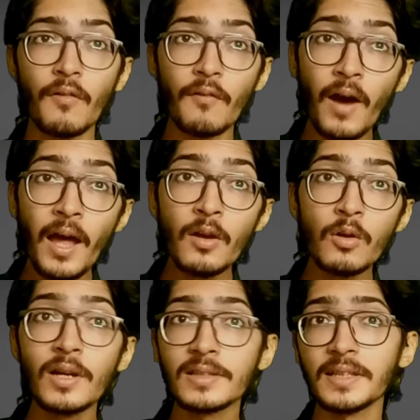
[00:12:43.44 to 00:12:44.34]
Why
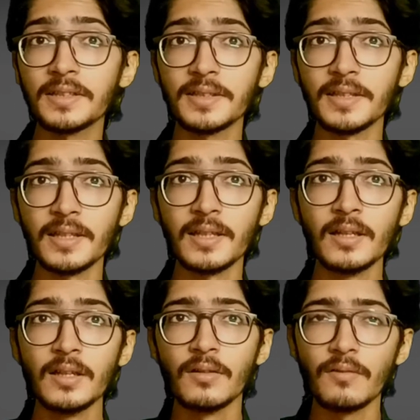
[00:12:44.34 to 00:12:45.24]
OSHC?
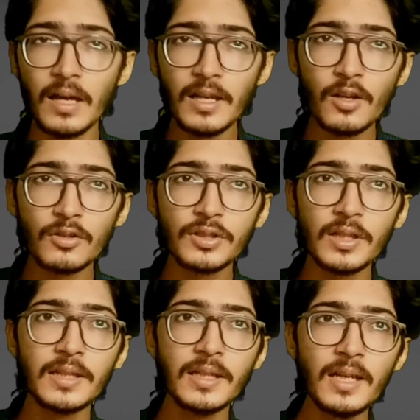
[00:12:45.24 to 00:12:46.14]
While in
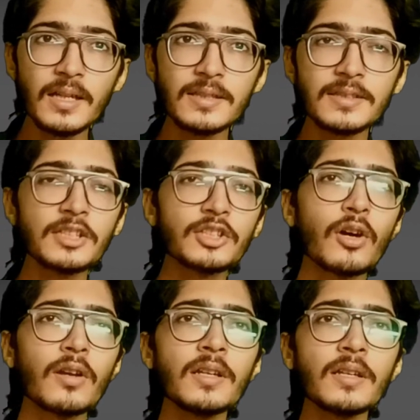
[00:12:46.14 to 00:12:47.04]
Australia, this
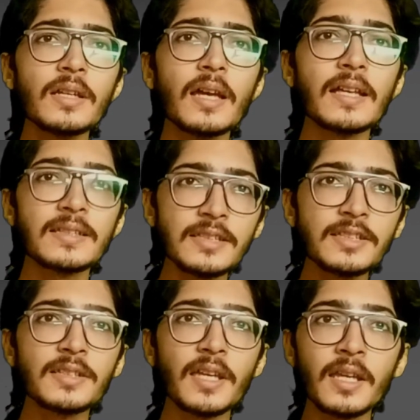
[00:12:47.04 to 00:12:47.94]
insurance
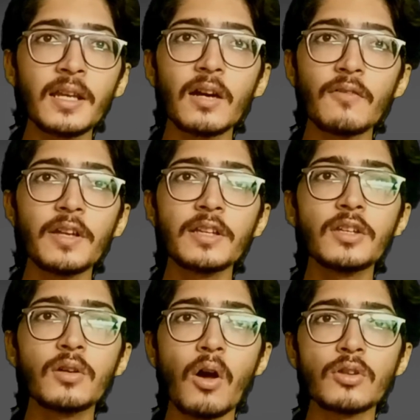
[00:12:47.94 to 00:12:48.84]
assists in covering
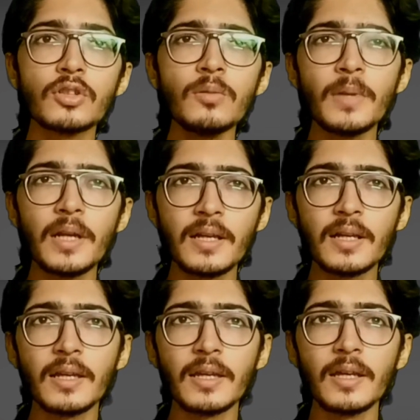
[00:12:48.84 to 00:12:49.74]
the cost of
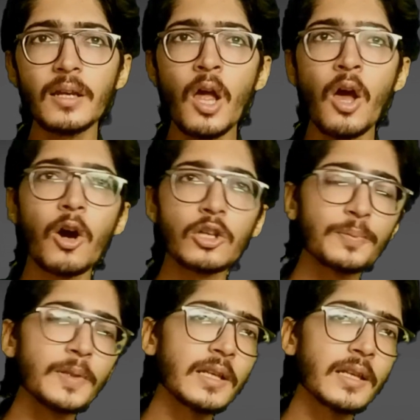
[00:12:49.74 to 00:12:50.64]
medical care,
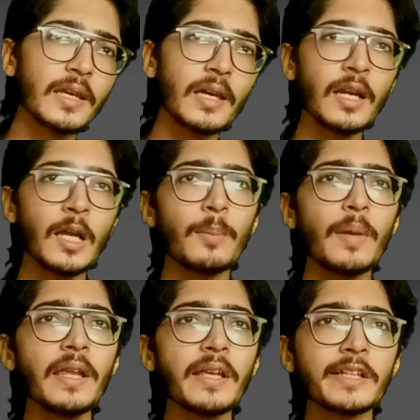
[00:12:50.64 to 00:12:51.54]
hospital care,
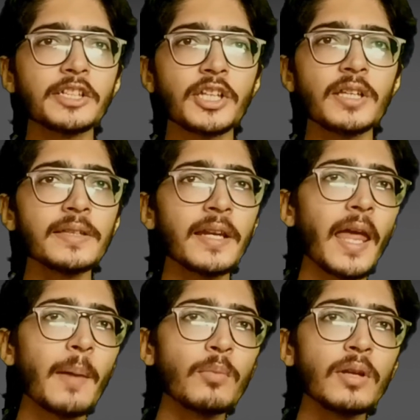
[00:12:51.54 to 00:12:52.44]
medications and
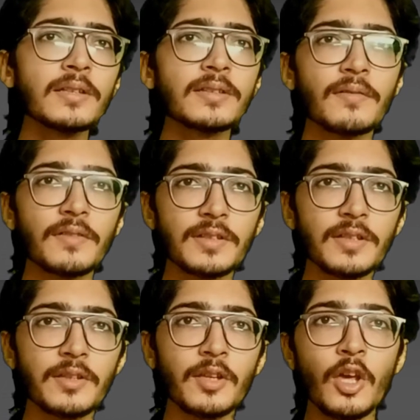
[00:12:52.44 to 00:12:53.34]
ambulance
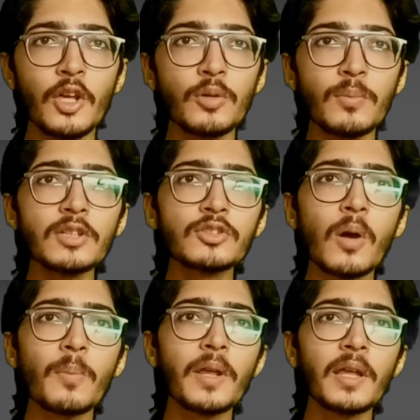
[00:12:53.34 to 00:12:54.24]
services. You must
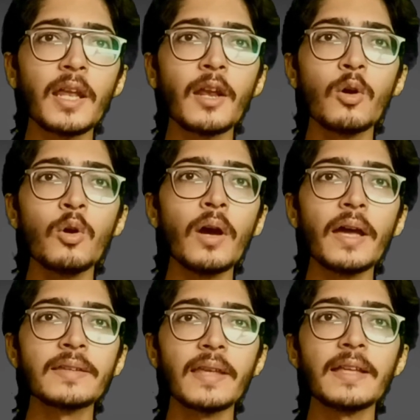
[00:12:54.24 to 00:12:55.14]
obtain an
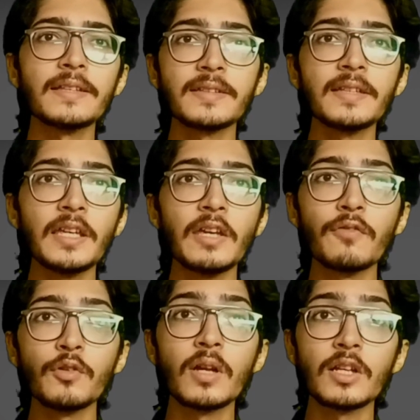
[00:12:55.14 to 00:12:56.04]
OSHC
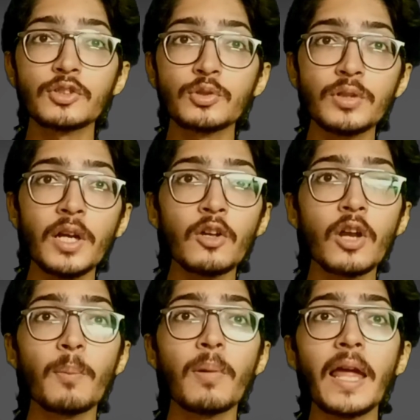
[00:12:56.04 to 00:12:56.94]
if you are a student
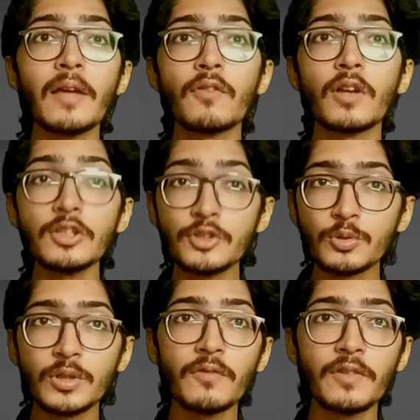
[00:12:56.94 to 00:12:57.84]
or applying for a
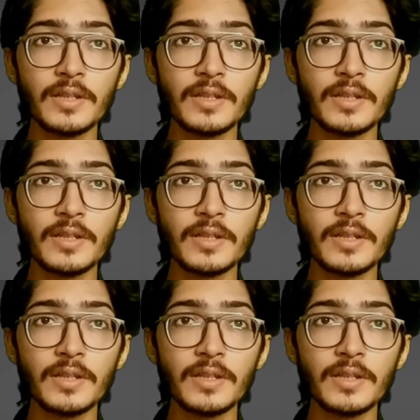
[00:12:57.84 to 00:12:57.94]
student